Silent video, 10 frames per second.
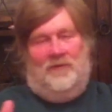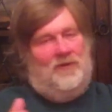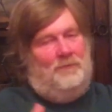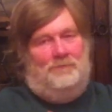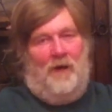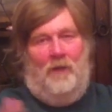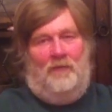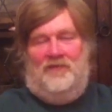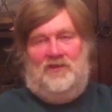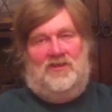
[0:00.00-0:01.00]
your
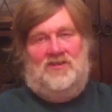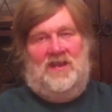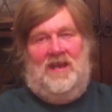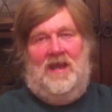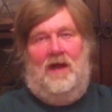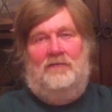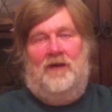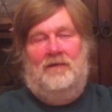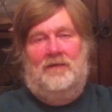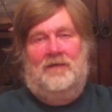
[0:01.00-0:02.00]
barbel fishing's nearly
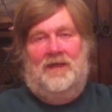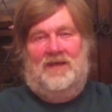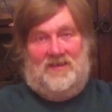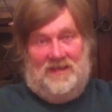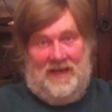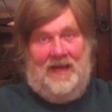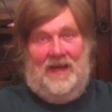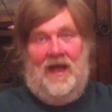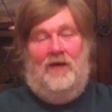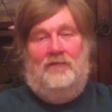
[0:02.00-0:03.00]
over. It's
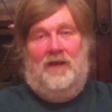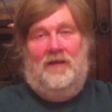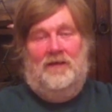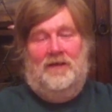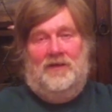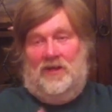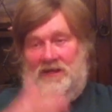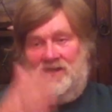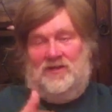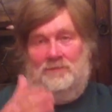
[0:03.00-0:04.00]
nearly over. You're
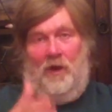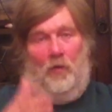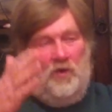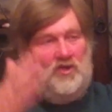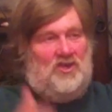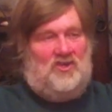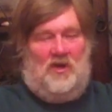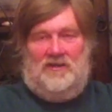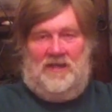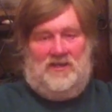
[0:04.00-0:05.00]
catching barbel. Once you
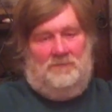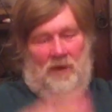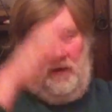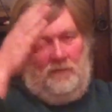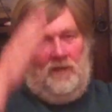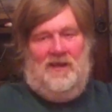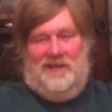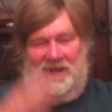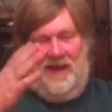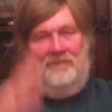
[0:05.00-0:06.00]
start catching barbel,
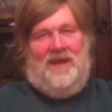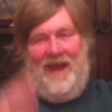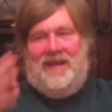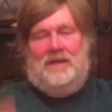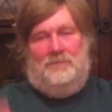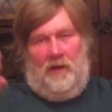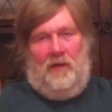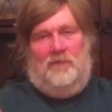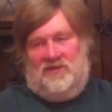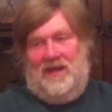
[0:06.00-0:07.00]
you're having 8
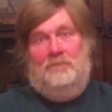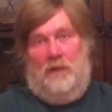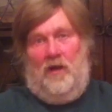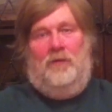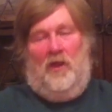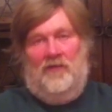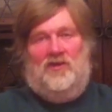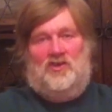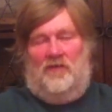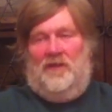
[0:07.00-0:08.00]
barbel, 10 barbel on the
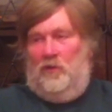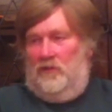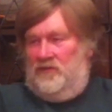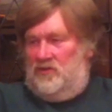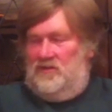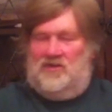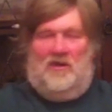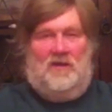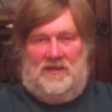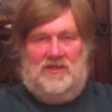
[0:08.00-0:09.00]
trot. Then all of a sudden you
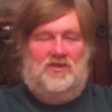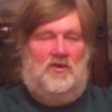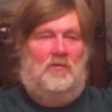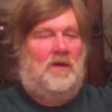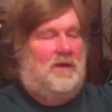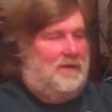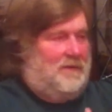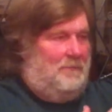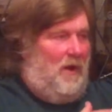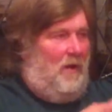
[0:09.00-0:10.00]
start catching chub.
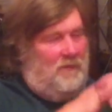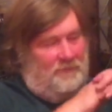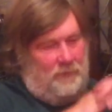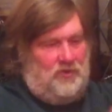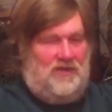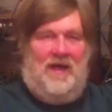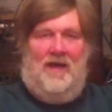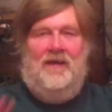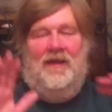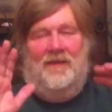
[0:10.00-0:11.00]
The barbel have pushed it
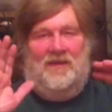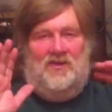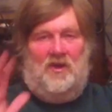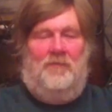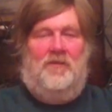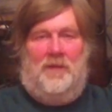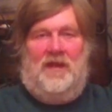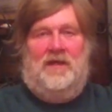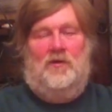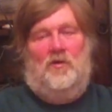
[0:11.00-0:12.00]
out, the top of the
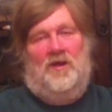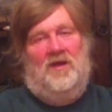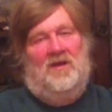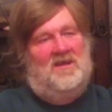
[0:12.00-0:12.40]
pecking order.